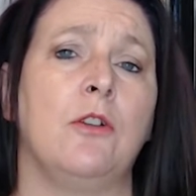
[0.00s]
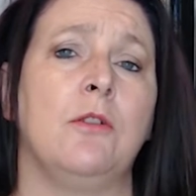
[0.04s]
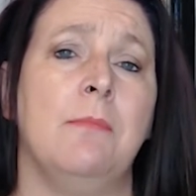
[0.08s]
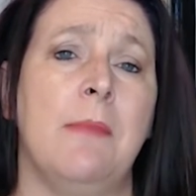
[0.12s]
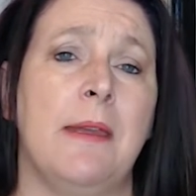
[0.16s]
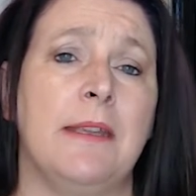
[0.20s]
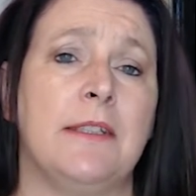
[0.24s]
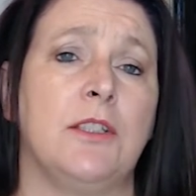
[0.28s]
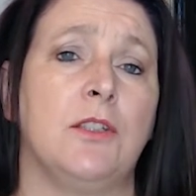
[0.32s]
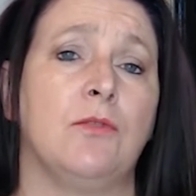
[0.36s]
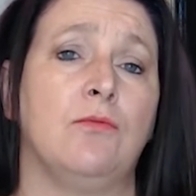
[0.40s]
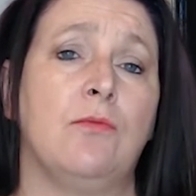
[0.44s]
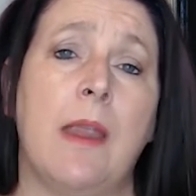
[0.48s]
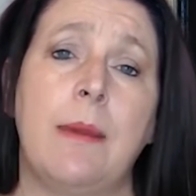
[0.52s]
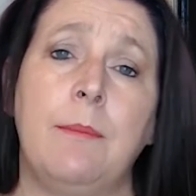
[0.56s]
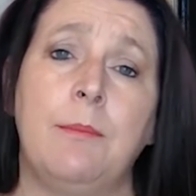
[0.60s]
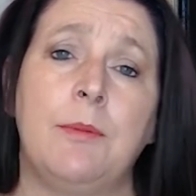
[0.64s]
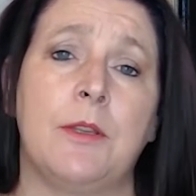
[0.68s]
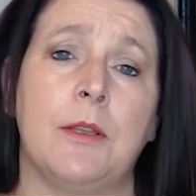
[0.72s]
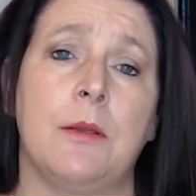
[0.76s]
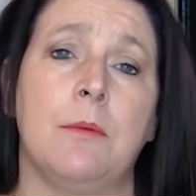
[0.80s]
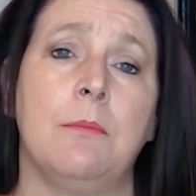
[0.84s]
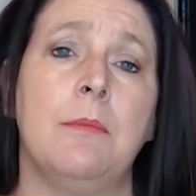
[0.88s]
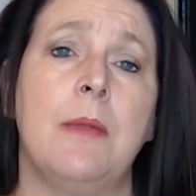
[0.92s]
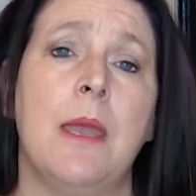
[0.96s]
men to rape
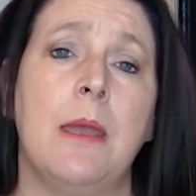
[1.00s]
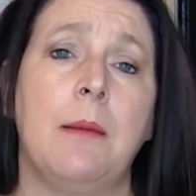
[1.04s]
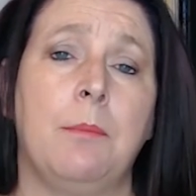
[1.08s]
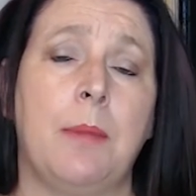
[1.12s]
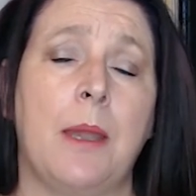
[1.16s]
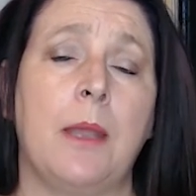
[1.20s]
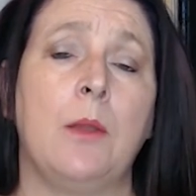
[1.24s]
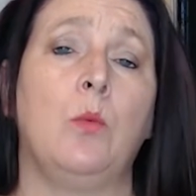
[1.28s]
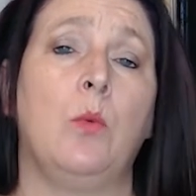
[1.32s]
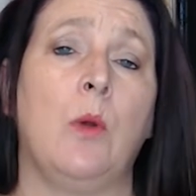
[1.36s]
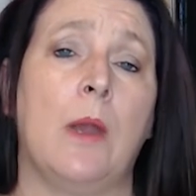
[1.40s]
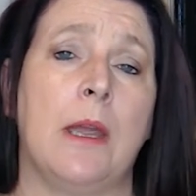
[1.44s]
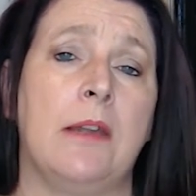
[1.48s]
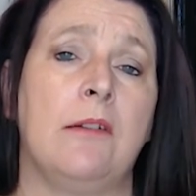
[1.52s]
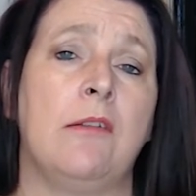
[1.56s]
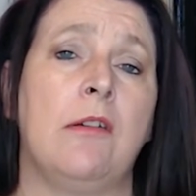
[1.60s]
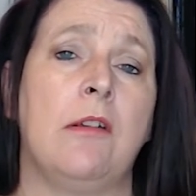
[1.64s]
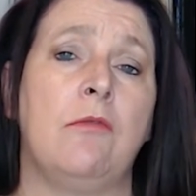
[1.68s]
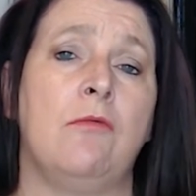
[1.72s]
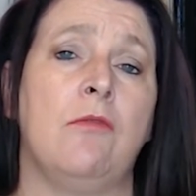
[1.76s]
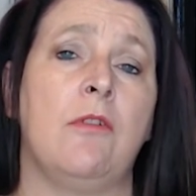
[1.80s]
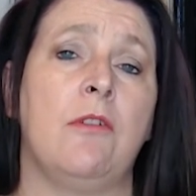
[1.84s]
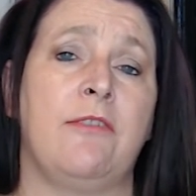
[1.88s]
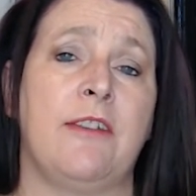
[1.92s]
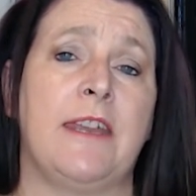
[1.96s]
them by
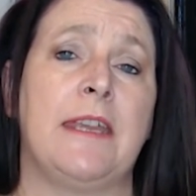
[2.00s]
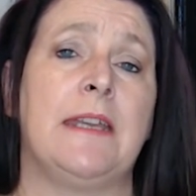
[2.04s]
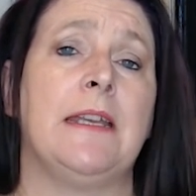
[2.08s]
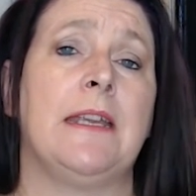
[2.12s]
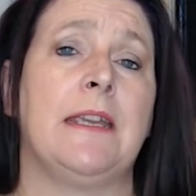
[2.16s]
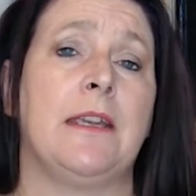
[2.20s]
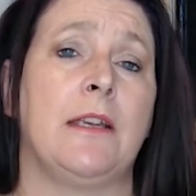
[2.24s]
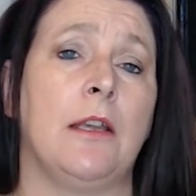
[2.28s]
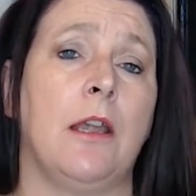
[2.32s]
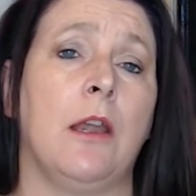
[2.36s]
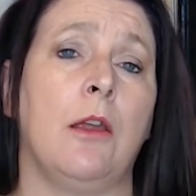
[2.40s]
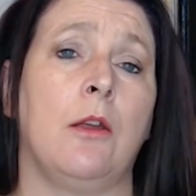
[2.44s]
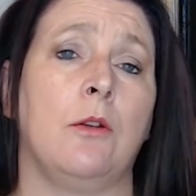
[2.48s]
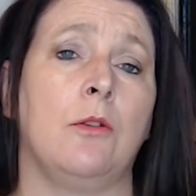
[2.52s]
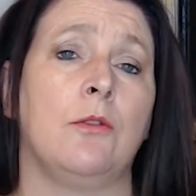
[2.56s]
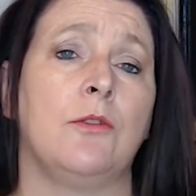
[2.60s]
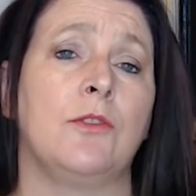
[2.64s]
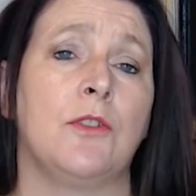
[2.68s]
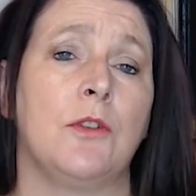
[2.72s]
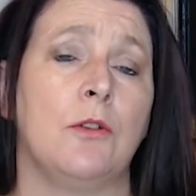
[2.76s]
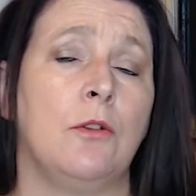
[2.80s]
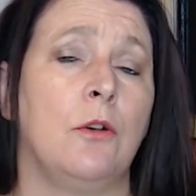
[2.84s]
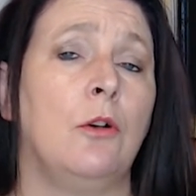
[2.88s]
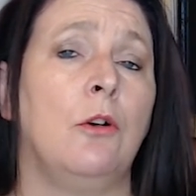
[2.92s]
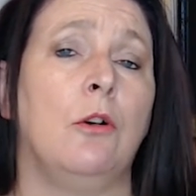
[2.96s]
wearing revealing
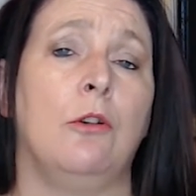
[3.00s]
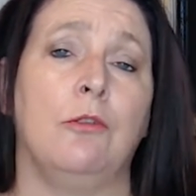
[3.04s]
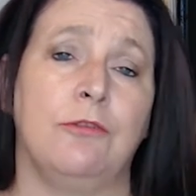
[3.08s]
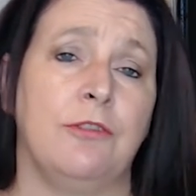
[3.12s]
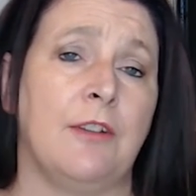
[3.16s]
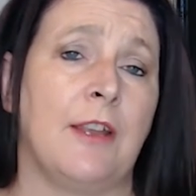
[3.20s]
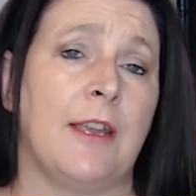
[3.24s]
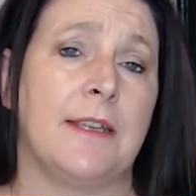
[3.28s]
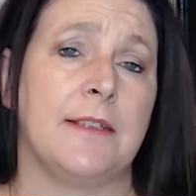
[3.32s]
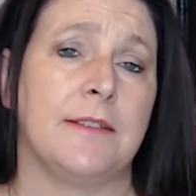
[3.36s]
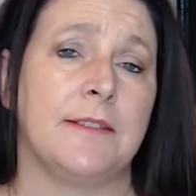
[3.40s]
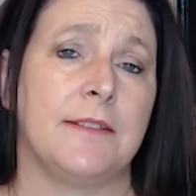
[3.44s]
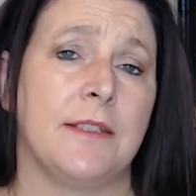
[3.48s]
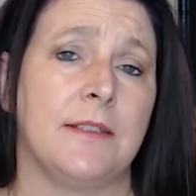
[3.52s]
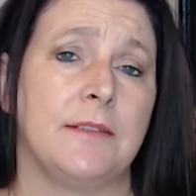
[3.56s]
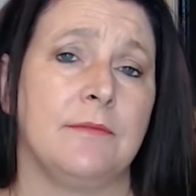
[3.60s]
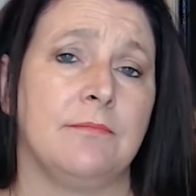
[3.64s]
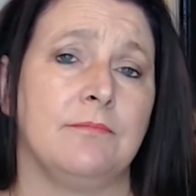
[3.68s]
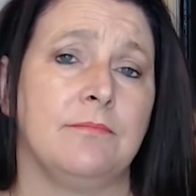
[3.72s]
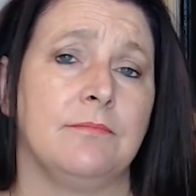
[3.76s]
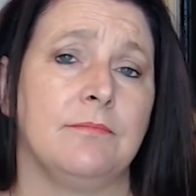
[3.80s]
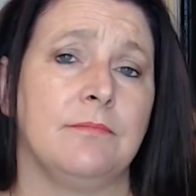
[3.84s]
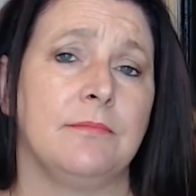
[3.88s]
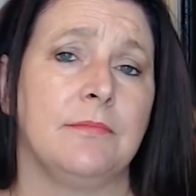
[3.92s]
clothes or flirting.